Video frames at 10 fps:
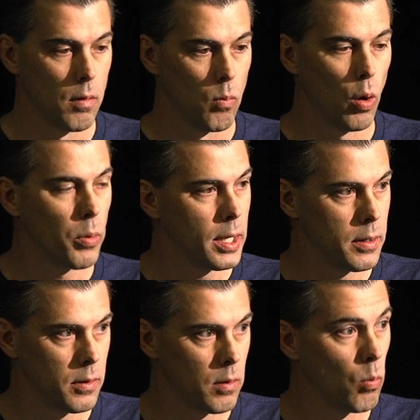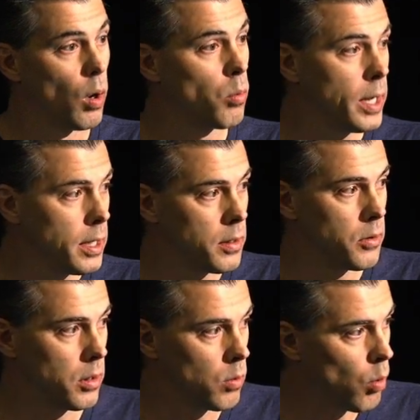What we need to
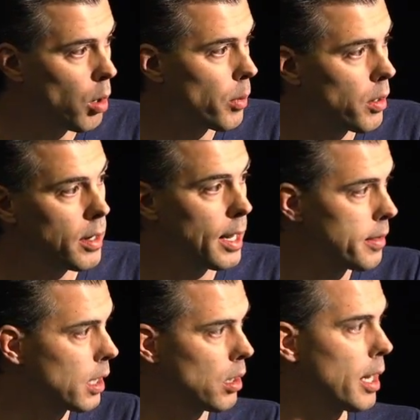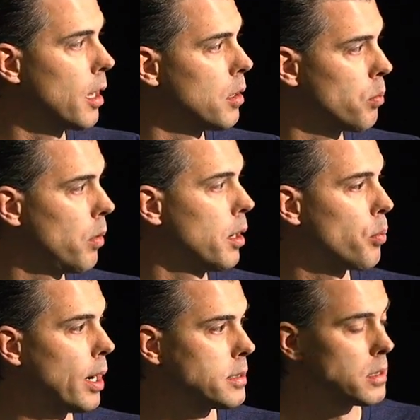do, Walmart, and I think a lot of other
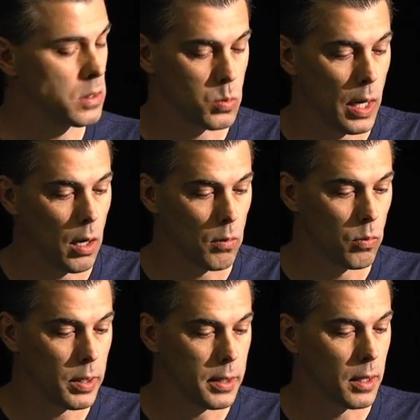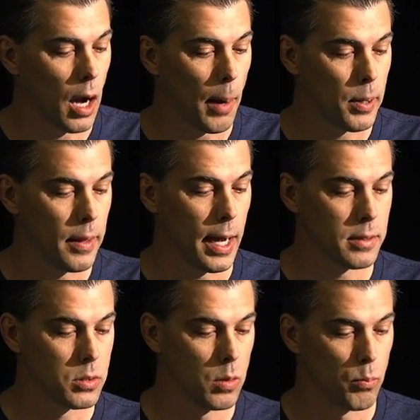enterprises as well, we need to copy that
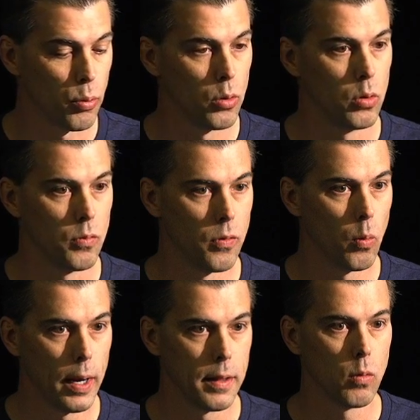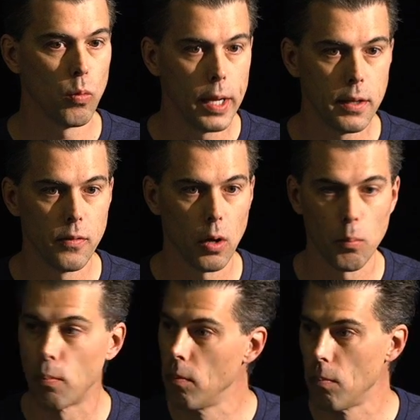to improve the way that we
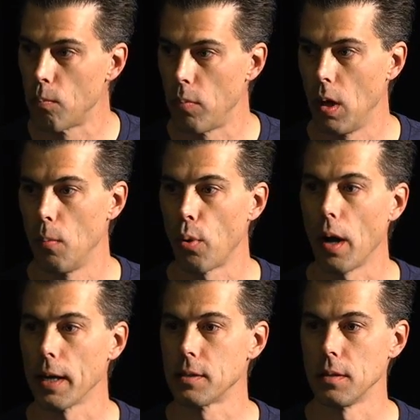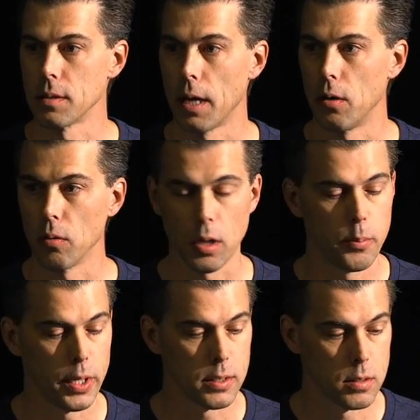develop products inside our own
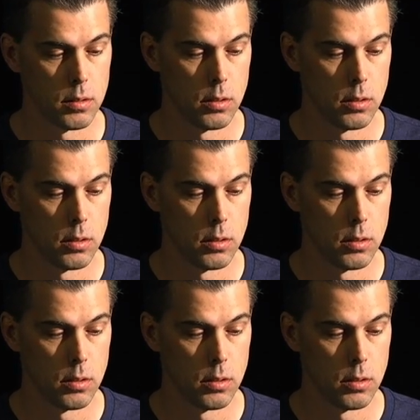companies.